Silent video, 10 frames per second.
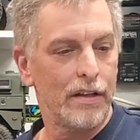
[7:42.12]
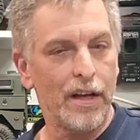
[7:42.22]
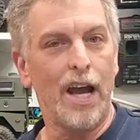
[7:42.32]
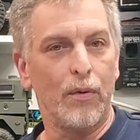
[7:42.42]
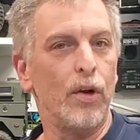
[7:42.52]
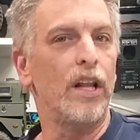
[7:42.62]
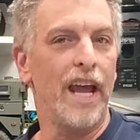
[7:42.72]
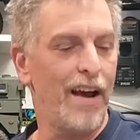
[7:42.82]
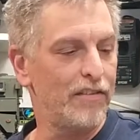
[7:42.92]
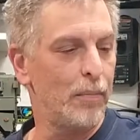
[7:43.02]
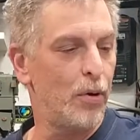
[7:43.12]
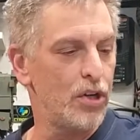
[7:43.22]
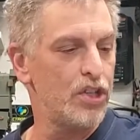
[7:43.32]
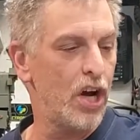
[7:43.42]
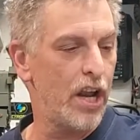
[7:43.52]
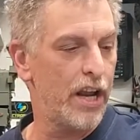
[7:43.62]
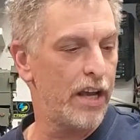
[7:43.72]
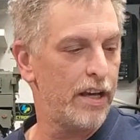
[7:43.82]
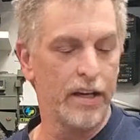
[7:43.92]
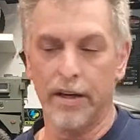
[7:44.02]
I really have to push on
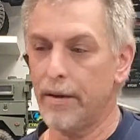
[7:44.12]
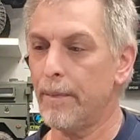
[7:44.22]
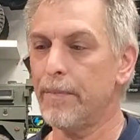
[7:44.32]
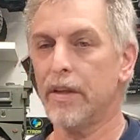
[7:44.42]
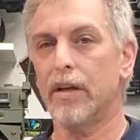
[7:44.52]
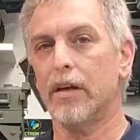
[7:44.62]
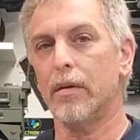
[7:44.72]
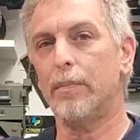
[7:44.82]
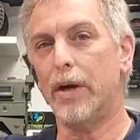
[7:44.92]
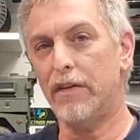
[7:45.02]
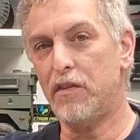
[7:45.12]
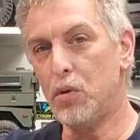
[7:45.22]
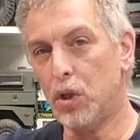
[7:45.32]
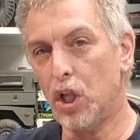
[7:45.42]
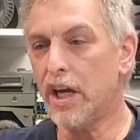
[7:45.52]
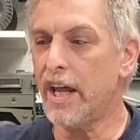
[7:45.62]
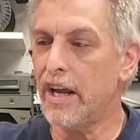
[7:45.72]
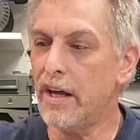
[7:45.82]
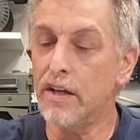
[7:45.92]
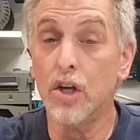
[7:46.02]
it. But if you look at
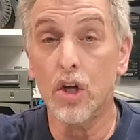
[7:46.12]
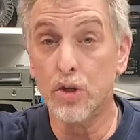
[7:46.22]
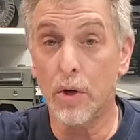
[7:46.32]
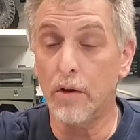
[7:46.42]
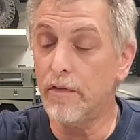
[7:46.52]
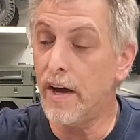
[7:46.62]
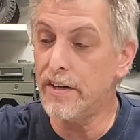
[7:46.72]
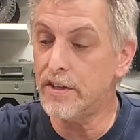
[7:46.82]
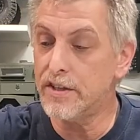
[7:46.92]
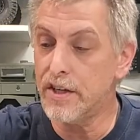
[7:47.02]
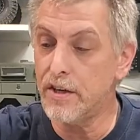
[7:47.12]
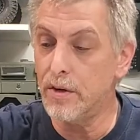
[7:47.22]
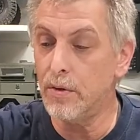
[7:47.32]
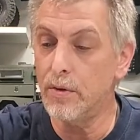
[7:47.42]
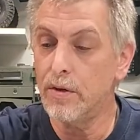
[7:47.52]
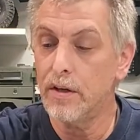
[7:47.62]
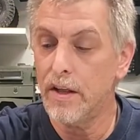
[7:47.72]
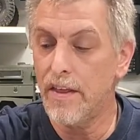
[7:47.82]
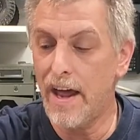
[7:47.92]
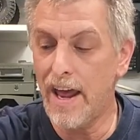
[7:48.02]
a Trailfinder 2
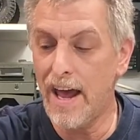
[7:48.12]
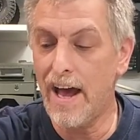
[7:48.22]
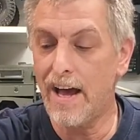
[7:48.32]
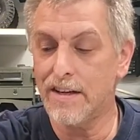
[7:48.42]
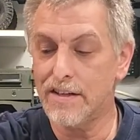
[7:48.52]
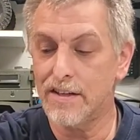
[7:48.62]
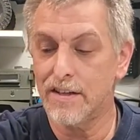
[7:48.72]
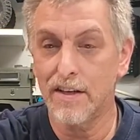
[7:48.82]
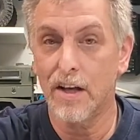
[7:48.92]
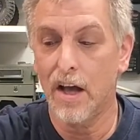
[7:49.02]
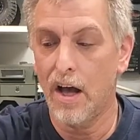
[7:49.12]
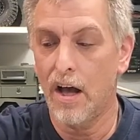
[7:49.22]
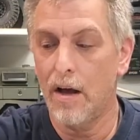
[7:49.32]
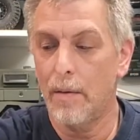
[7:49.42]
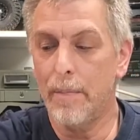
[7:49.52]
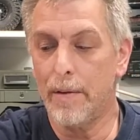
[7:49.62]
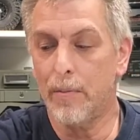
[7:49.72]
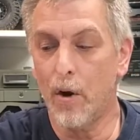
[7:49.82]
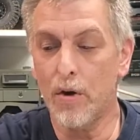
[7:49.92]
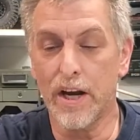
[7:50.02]
that has been
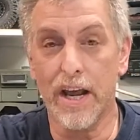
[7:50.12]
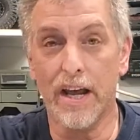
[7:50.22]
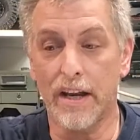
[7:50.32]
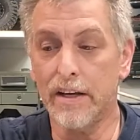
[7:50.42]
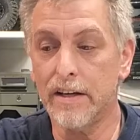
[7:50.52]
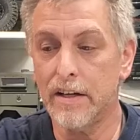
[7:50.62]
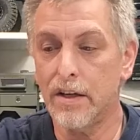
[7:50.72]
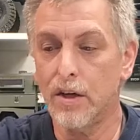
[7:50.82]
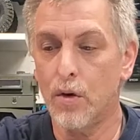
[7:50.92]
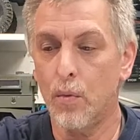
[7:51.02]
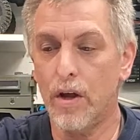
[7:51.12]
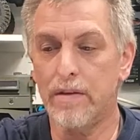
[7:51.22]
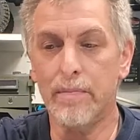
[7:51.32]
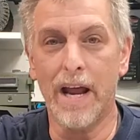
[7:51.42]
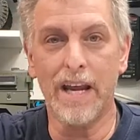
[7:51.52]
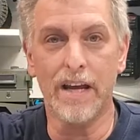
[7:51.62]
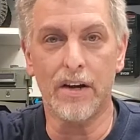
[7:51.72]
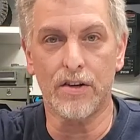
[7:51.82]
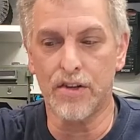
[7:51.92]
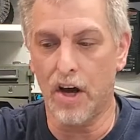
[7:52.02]
broken in with many
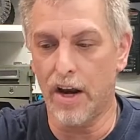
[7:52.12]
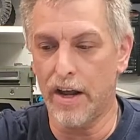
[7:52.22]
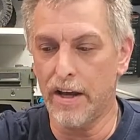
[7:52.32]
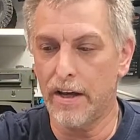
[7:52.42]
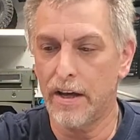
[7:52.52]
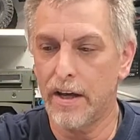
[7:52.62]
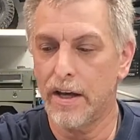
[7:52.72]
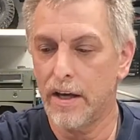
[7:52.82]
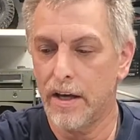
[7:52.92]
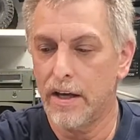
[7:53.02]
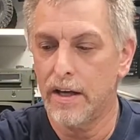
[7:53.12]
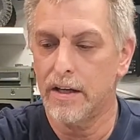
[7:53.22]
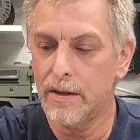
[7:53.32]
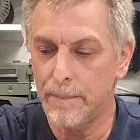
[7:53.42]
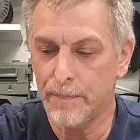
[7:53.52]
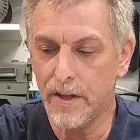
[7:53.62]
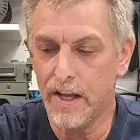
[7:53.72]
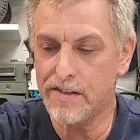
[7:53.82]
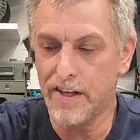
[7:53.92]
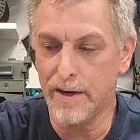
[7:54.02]
years on it,
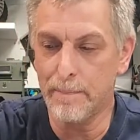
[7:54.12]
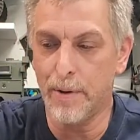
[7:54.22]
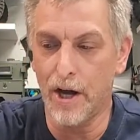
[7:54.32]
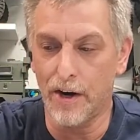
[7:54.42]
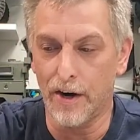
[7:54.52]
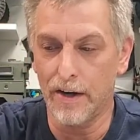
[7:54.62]
it's like butter.